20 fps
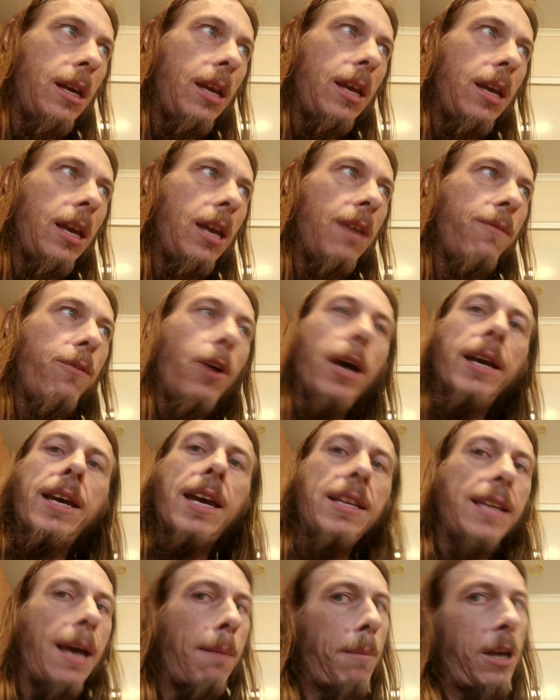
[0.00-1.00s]
If I get
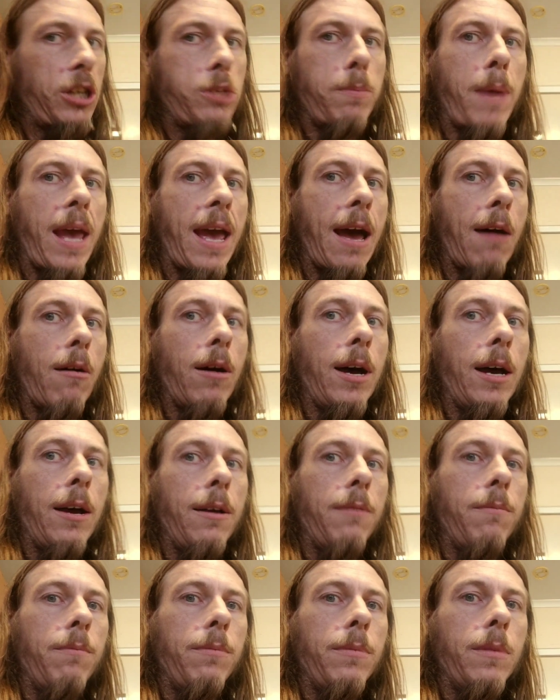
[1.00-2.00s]
that much power,
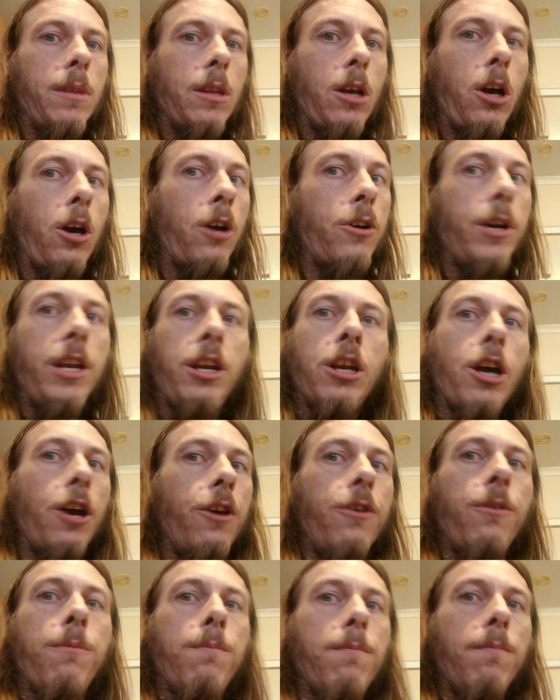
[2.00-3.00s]
I already
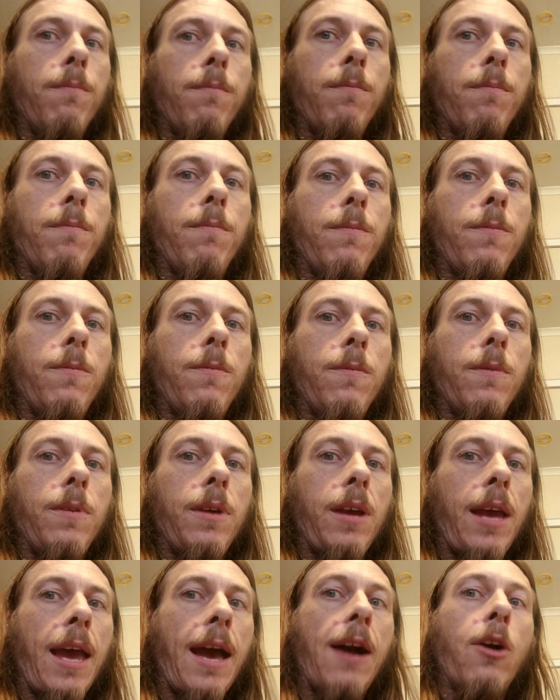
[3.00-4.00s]
know
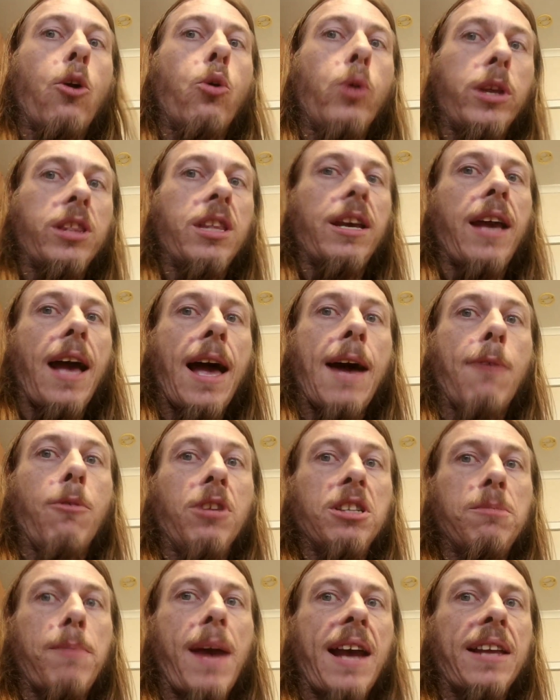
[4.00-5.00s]
how quick the car
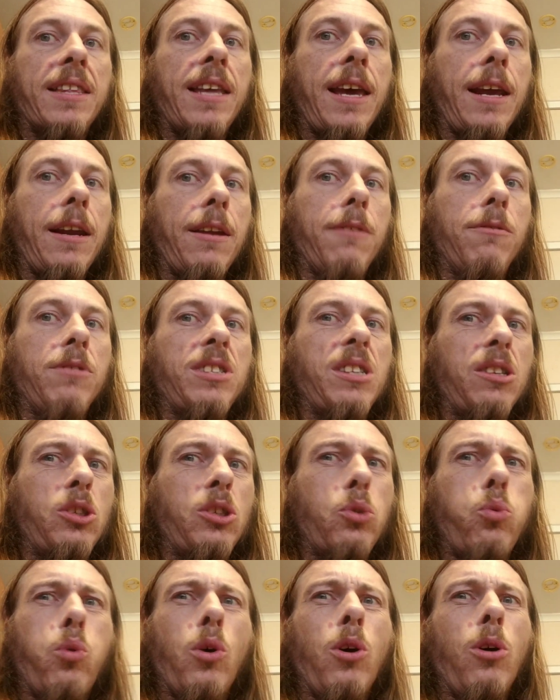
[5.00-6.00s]
was back then. It was a
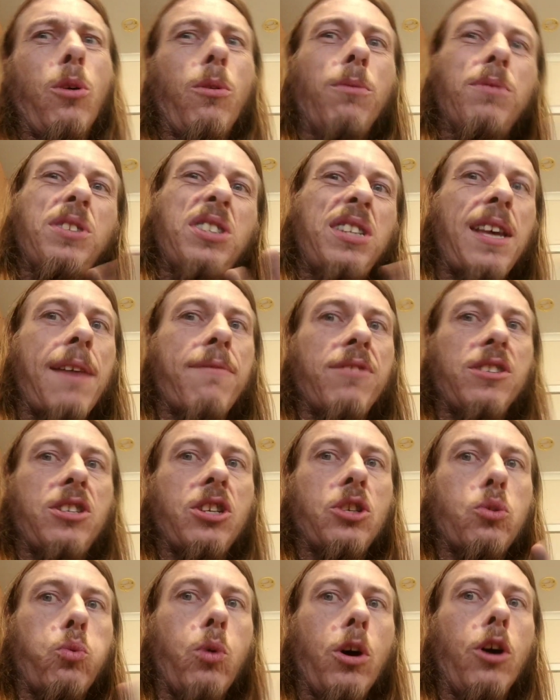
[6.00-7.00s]
12.7 to
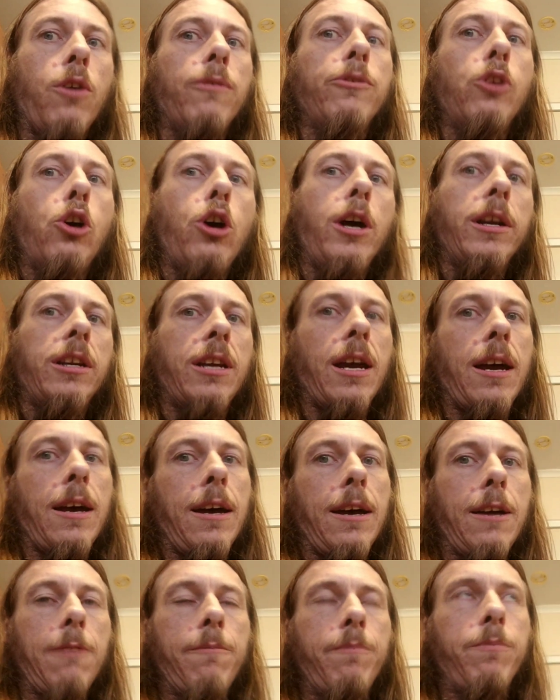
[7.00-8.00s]
12.9
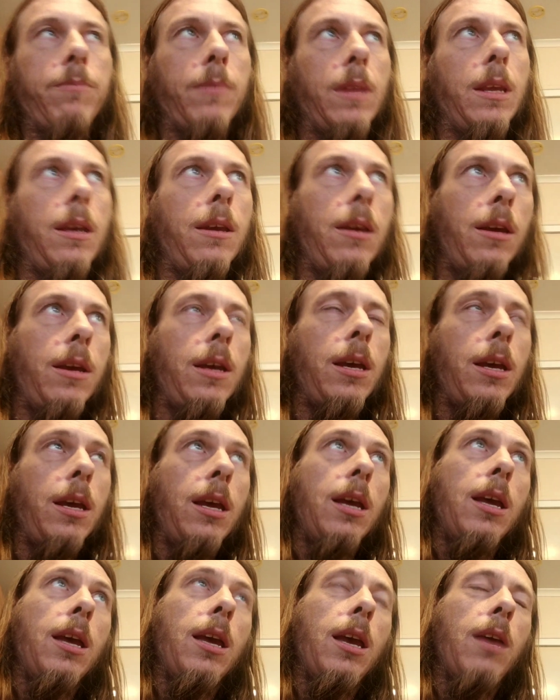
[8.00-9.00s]
car.
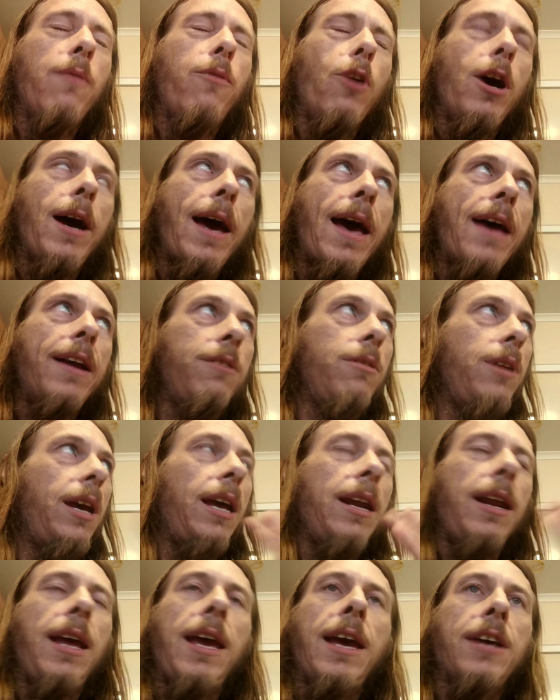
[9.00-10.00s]
If I had
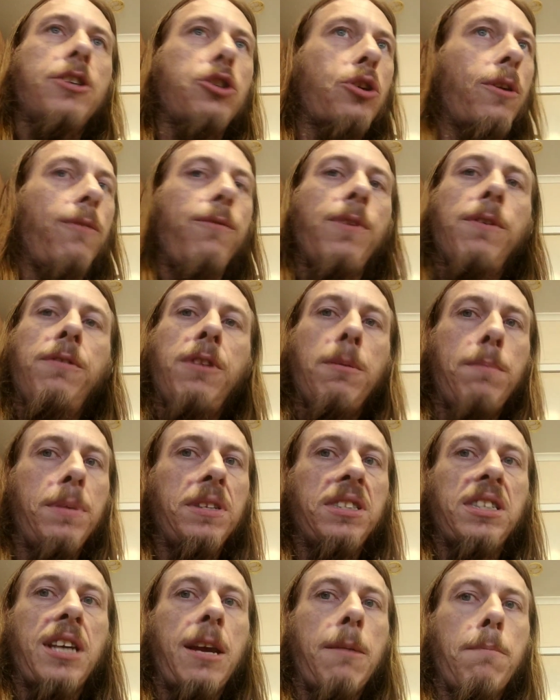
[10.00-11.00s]
an extra
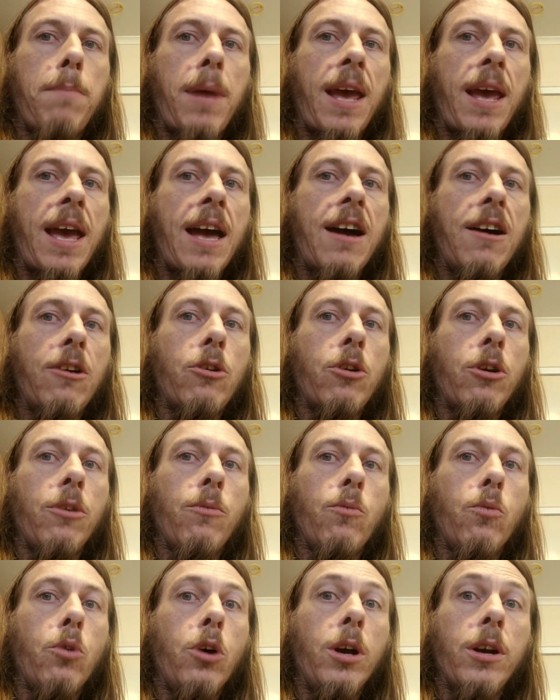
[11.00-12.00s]
50% power
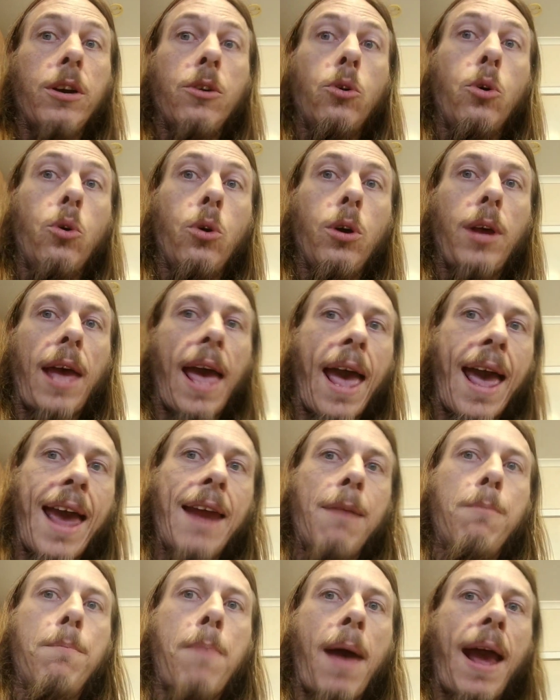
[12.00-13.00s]
on what it
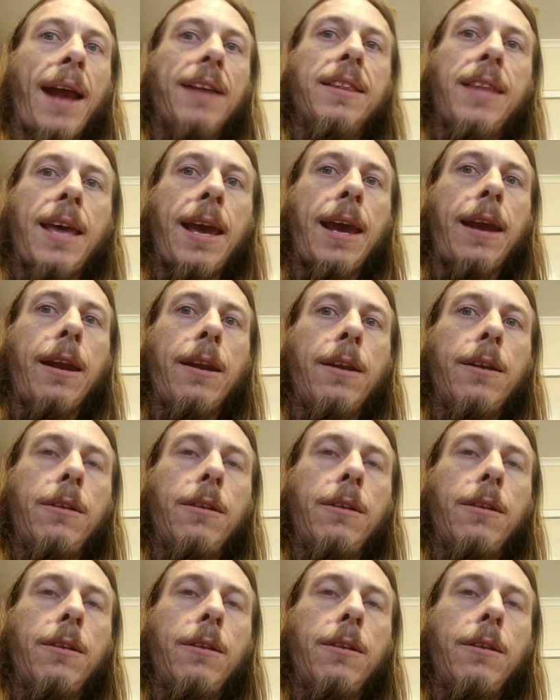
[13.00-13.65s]
had back then,